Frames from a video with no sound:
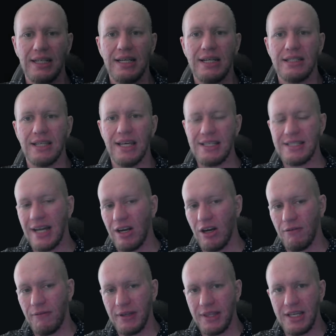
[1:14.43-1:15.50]
So let's start
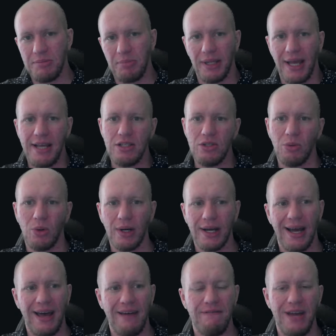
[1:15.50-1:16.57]
off with these
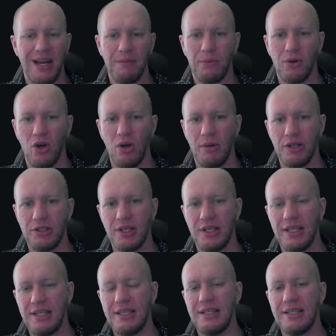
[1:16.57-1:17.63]
Planeswalker event promos. So
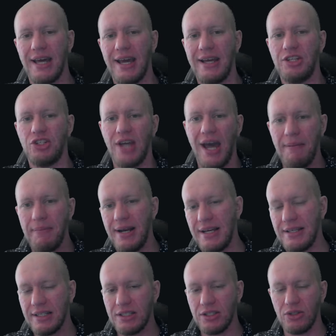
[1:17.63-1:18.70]
this is a
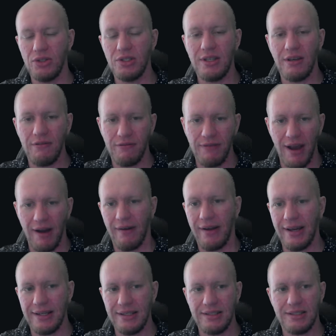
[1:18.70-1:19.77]
Japanese exclusive
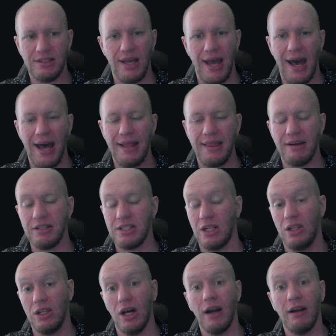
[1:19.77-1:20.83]
variants. There is a
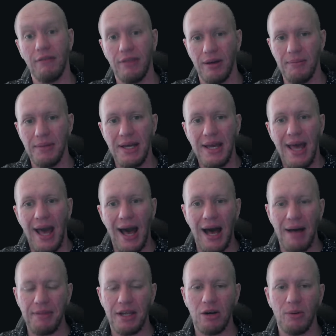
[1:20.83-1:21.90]
lot of them
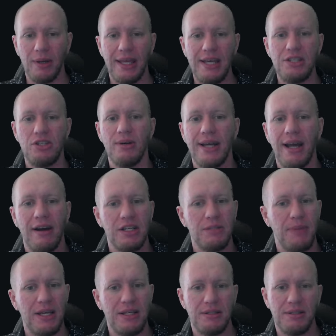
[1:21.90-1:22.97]
that are released to
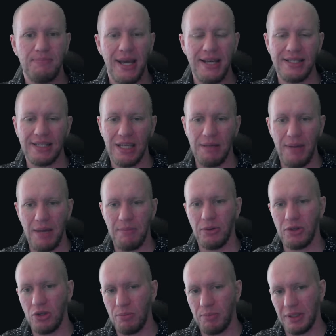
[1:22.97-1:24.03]
encourage basically
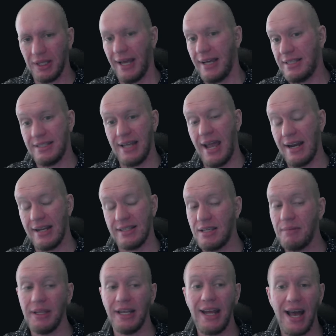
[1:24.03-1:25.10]
people to play standard.
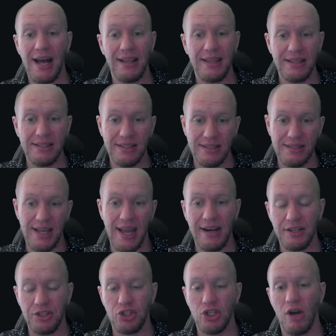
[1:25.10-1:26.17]
Similar to how there's the
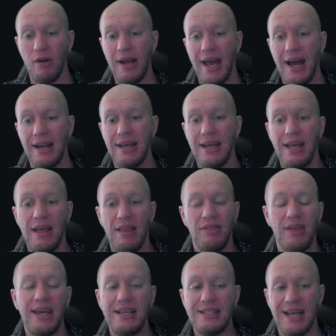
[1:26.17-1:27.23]
standard showdown,
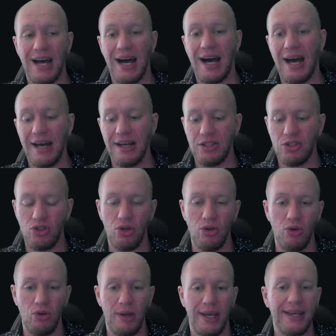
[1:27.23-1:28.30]
these are
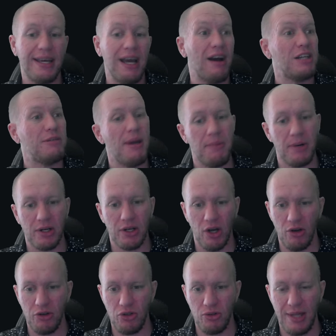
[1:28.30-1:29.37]
to encourage people to
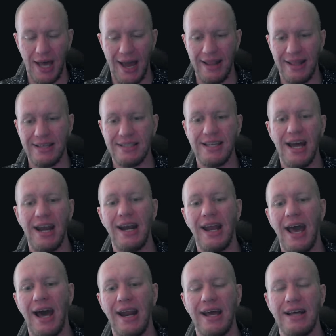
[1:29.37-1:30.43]
go do that. And they started
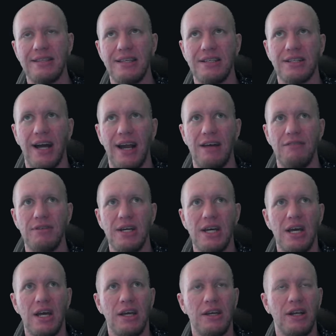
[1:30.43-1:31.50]
out as this kind of,
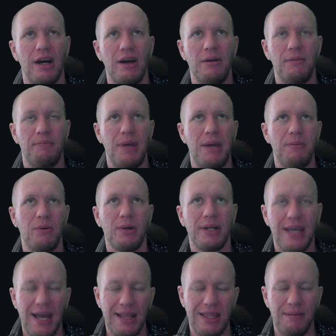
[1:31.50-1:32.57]
people
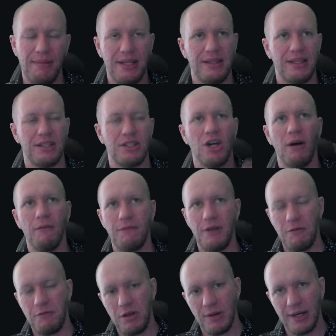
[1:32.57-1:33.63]
would get them, and the top
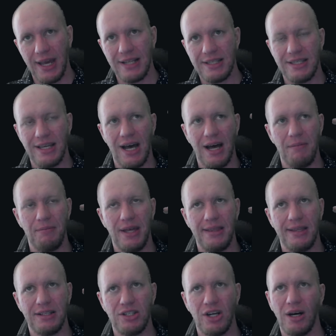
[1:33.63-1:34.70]
50 would get some,
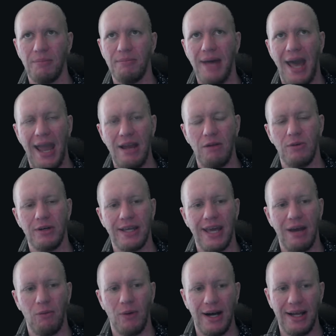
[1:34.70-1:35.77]
then the top 8 would
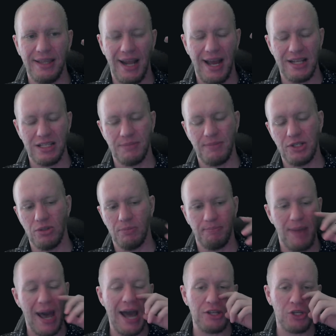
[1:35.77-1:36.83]
get one that has a special
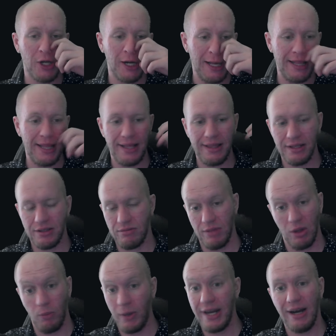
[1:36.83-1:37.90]
badge on it, and then
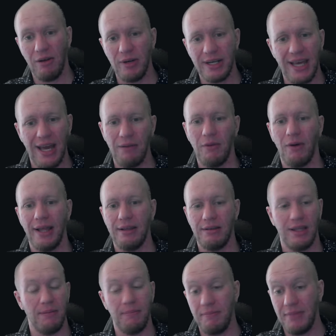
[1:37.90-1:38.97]
the winner would get one
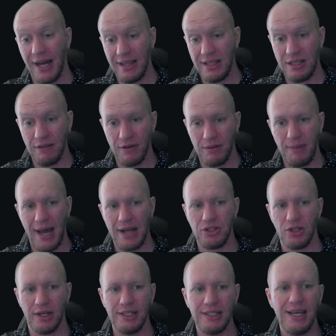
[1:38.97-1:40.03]
with another different
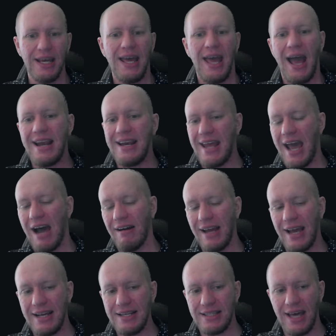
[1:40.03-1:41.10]
badge on it. And
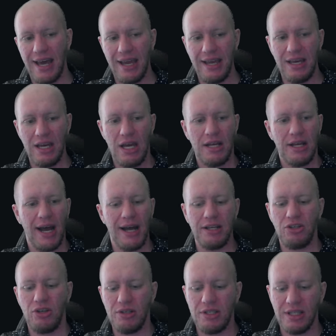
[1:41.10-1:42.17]
nowadays they are
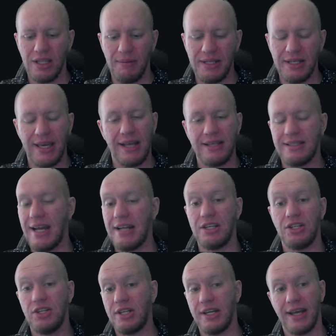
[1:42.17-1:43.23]
using them instead
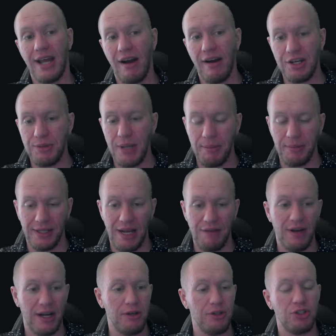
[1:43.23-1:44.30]
to just encourage people, and
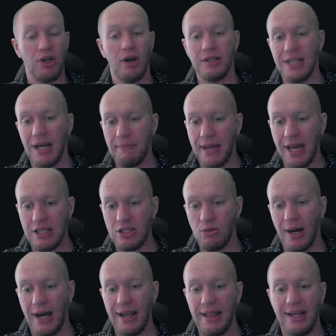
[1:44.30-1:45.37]
everyone who shows up gets
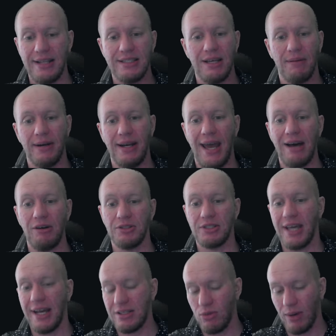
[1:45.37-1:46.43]
one, and then someone else
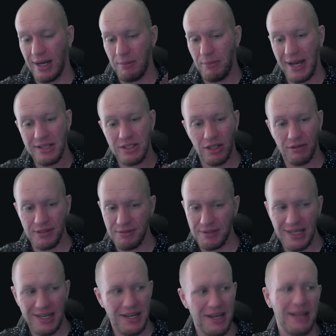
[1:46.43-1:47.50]
gets one based off of
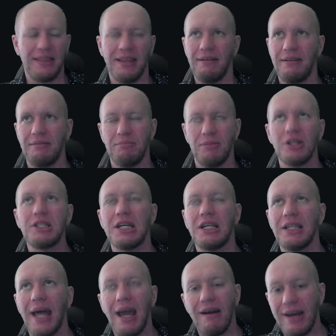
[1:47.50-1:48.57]
the most
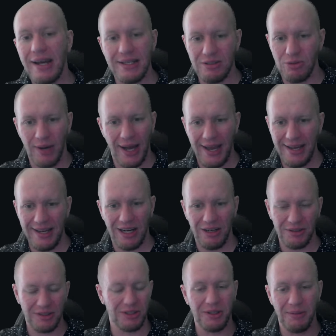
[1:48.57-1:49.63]
hilarious way.
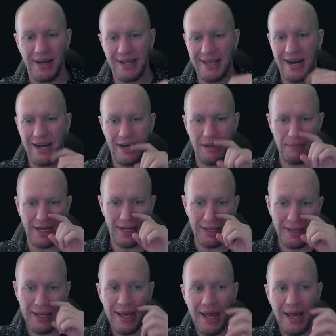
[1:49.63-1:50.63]
I'll talk about that in a minute.